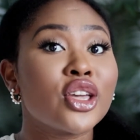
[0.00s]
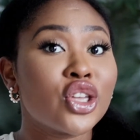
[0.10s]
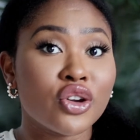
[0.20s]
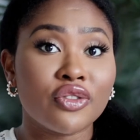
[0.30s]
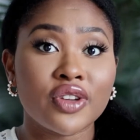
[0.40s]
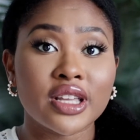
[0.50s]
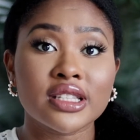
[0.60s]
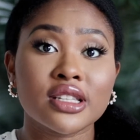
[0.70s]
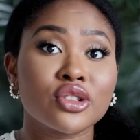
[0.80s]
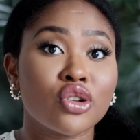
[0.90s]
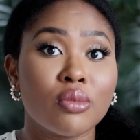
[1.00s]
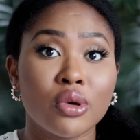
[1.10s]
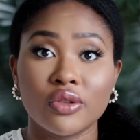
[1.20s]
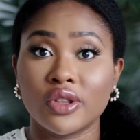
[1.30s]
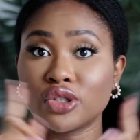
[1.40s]
your face is
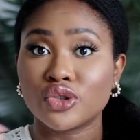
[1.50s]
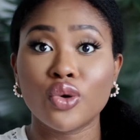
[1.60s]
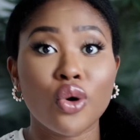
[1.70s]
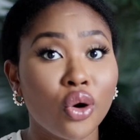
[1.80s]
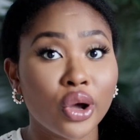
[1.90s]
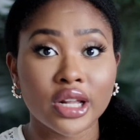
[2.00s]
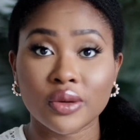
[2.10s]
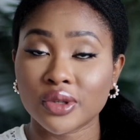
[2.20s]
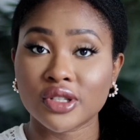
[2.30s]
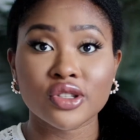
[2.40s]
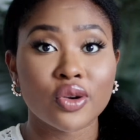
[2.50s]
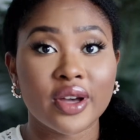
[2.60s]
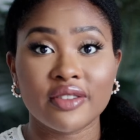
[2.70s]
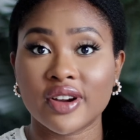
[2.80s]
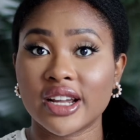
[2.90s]
normal, there's no oil
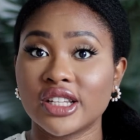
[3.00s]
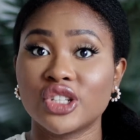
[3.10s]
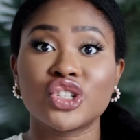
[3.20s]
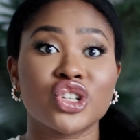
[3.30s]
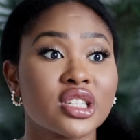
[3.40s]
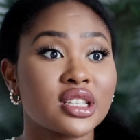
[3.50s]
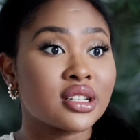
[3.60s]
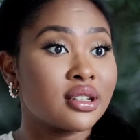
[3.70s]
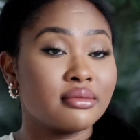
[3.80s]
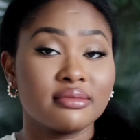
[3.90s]
whatsoever, it's just